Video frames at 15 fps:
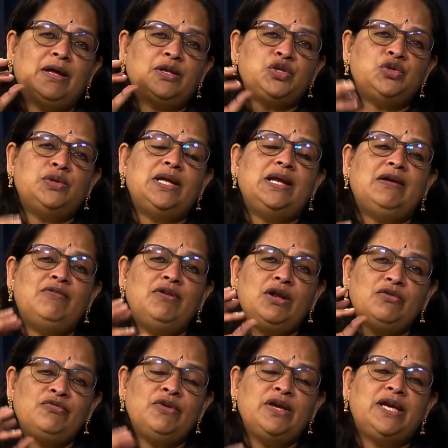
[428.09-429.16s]
to the level
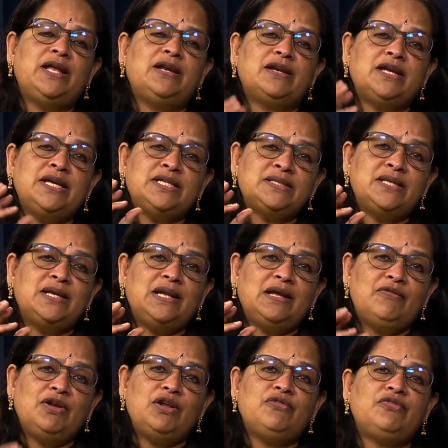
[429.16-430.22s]
of, we can reach the
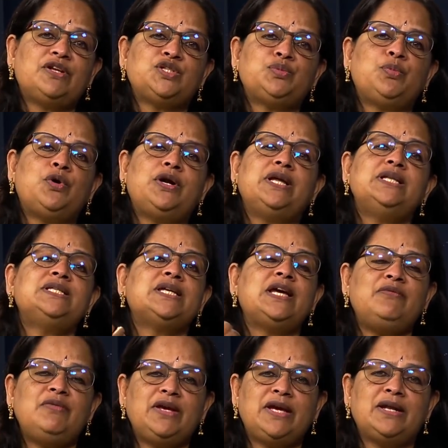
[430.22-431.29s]
level of respondents
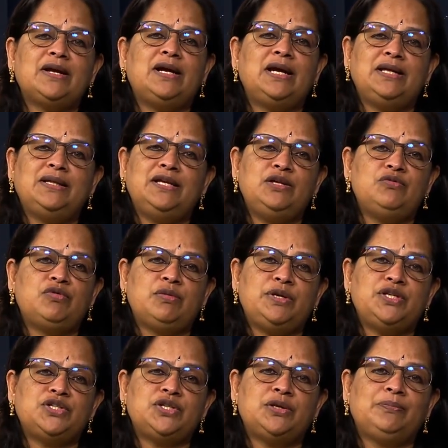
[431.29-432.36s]
and we can collect the
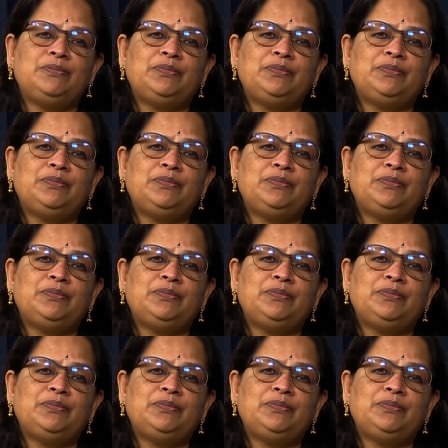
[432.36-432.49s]
information.